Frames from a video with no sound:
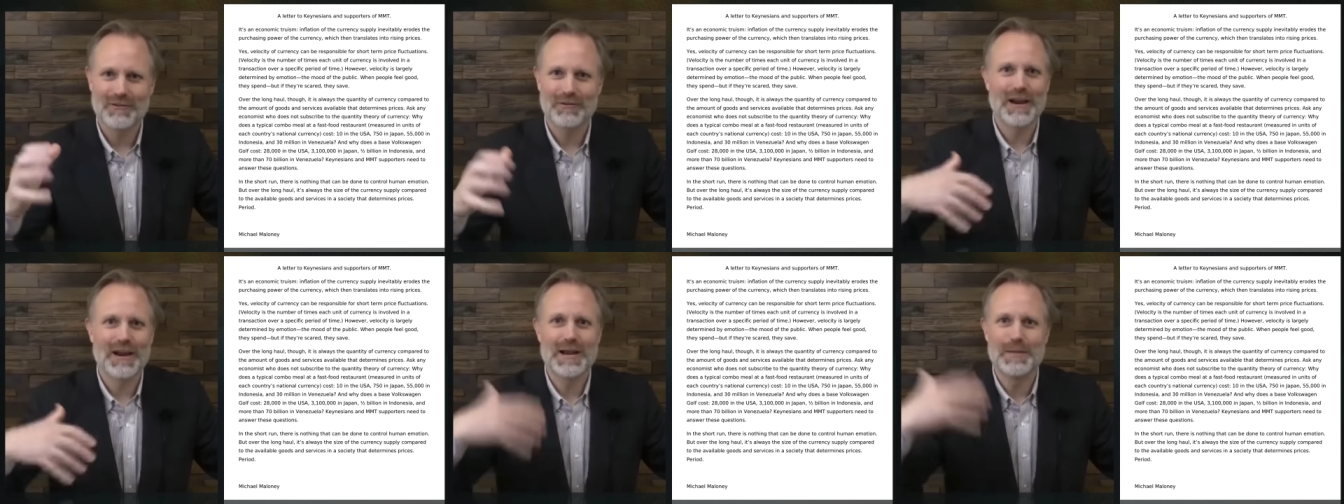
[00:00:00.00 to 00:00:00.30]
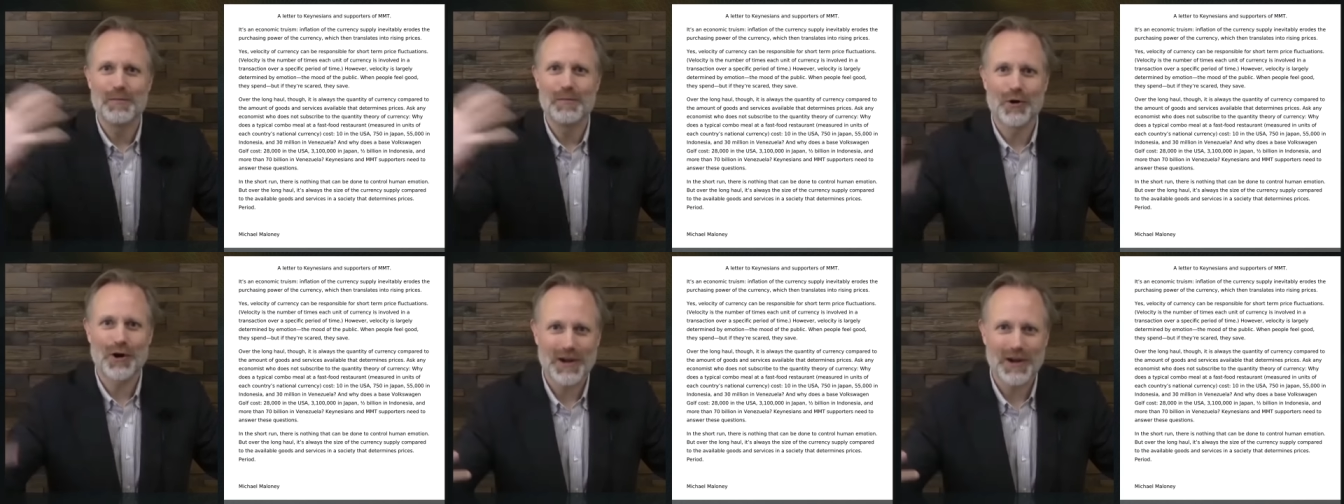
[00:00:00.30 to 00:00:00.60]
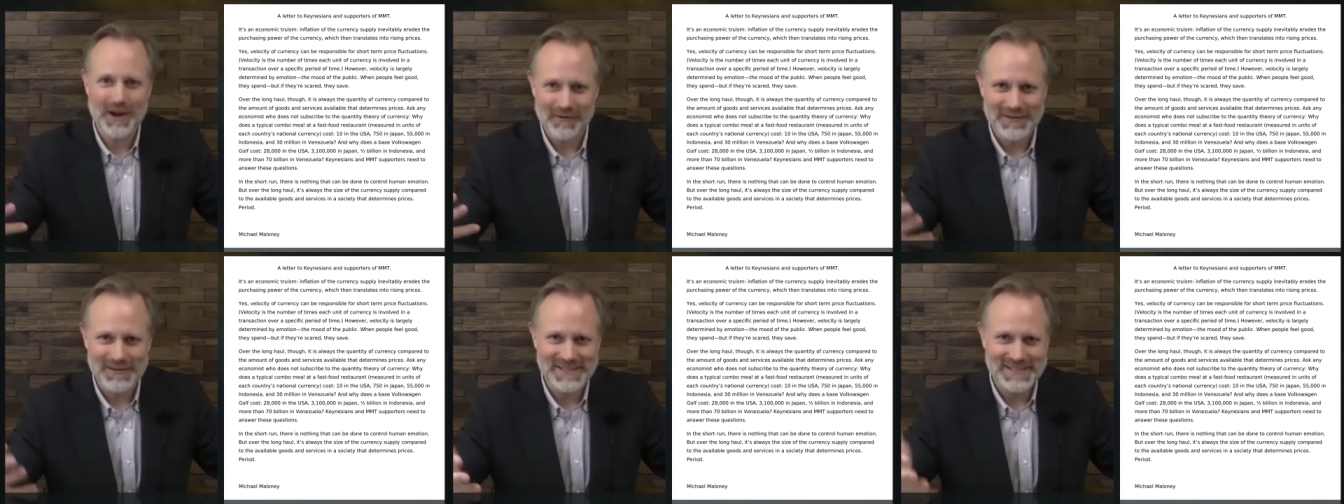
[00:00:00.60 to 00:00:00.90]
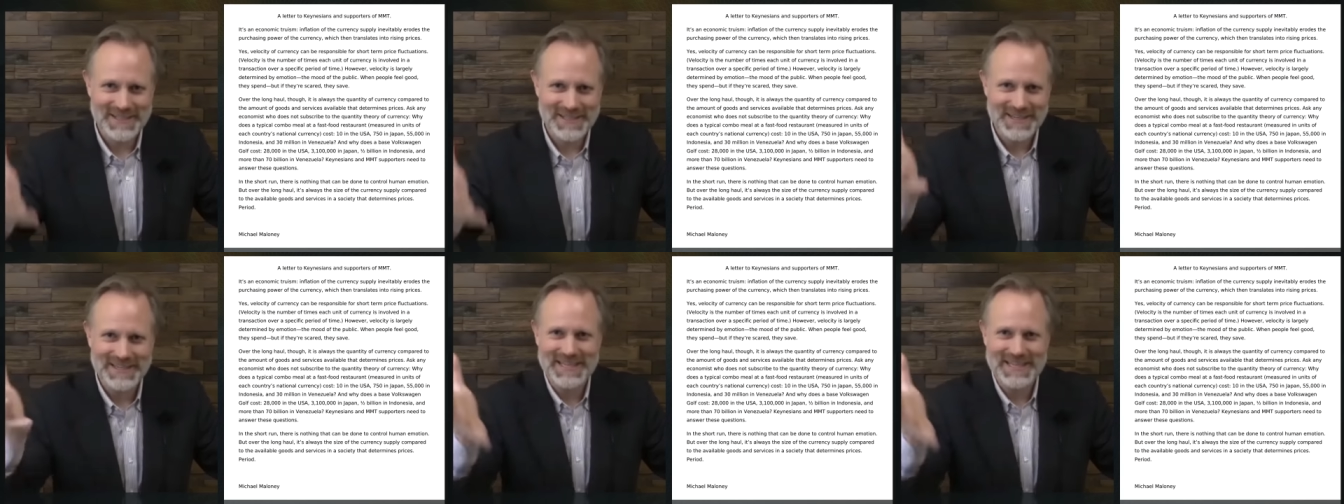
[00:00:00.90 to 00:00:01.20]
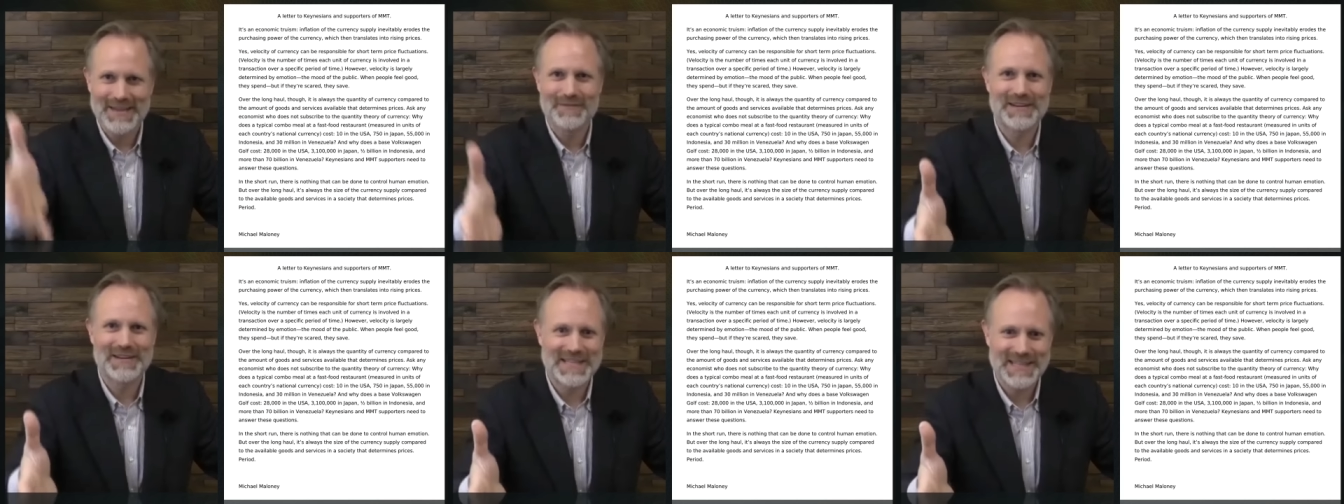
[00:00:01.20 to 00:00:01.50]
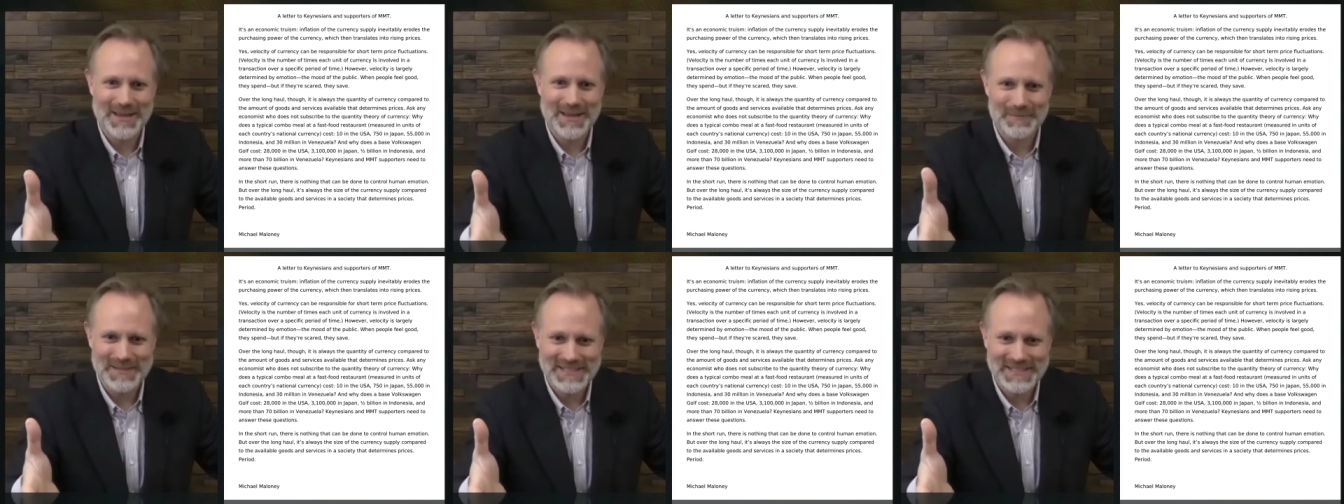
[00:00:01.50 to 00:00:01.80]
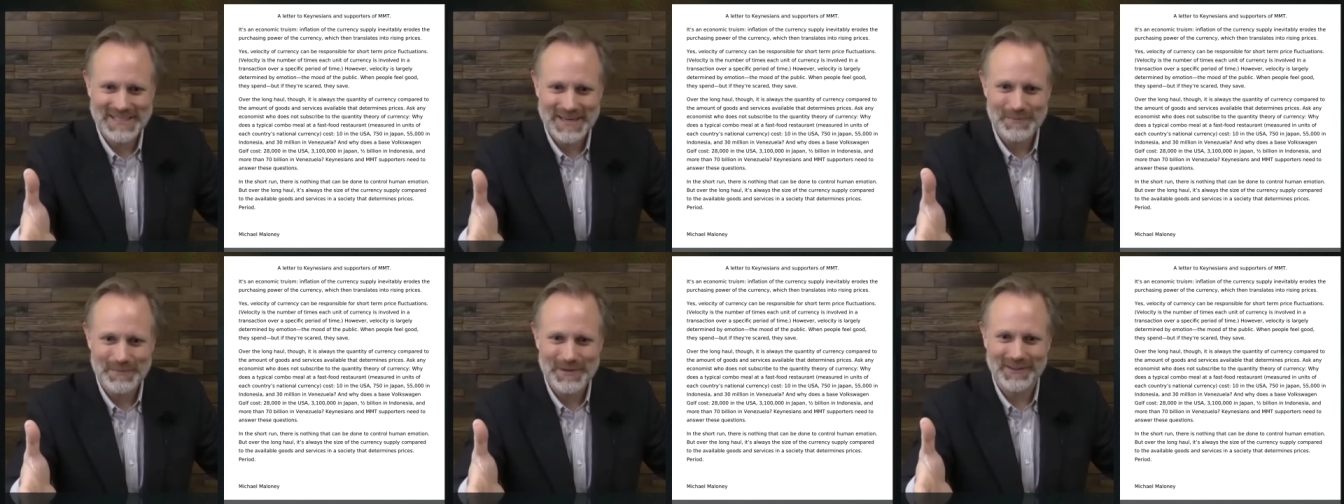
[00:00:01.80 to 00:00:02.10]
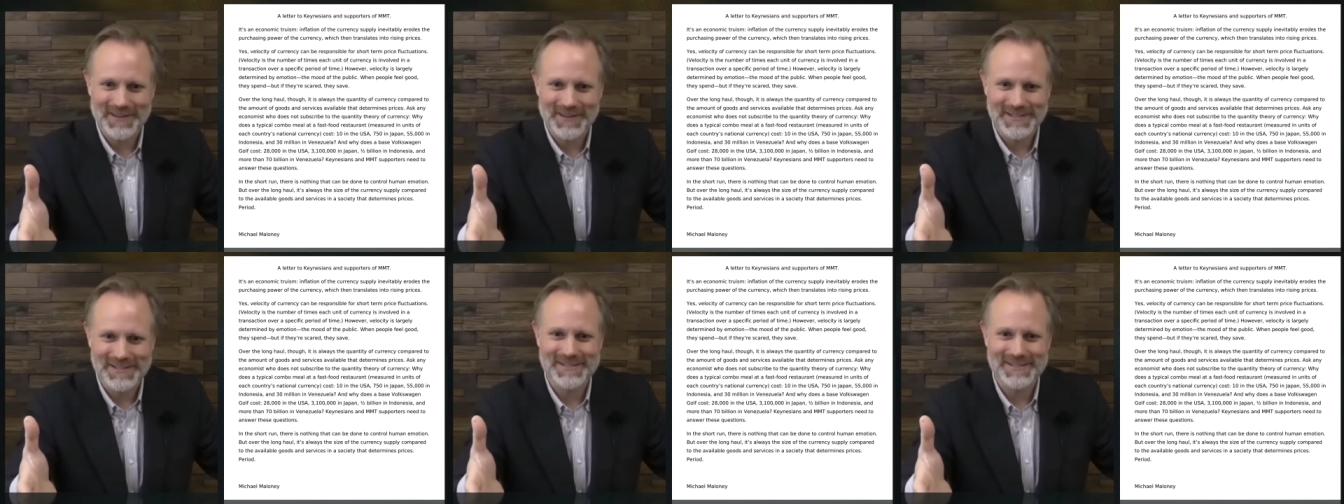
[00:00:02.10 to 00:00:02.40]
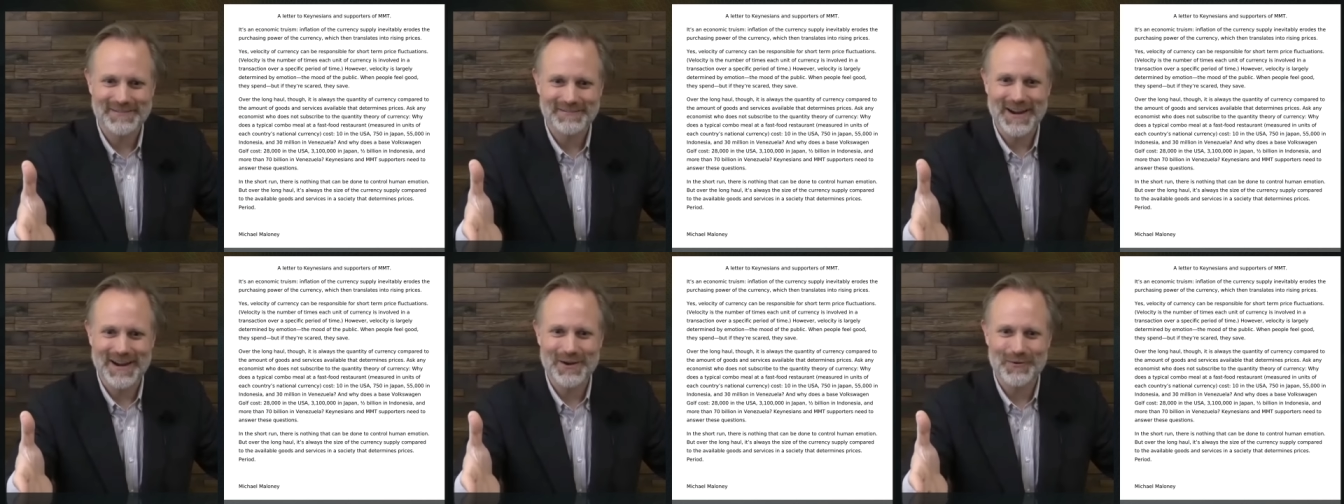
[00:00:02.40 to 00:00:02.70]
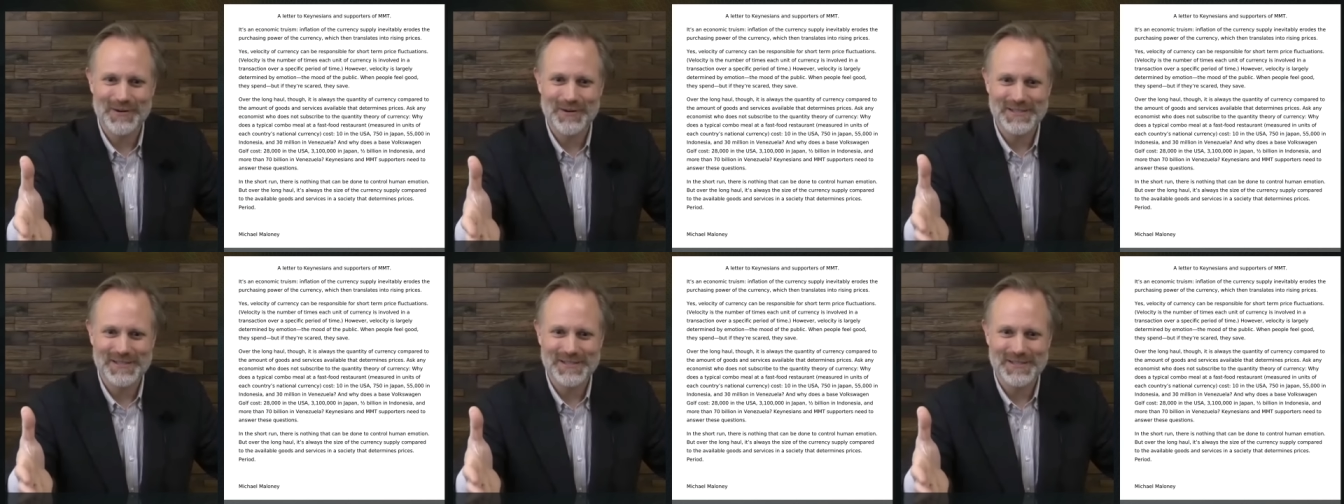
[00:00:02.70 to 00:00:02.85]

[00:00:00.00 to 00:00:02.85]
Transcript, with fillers: create more currency and give it to them as stimulus, right?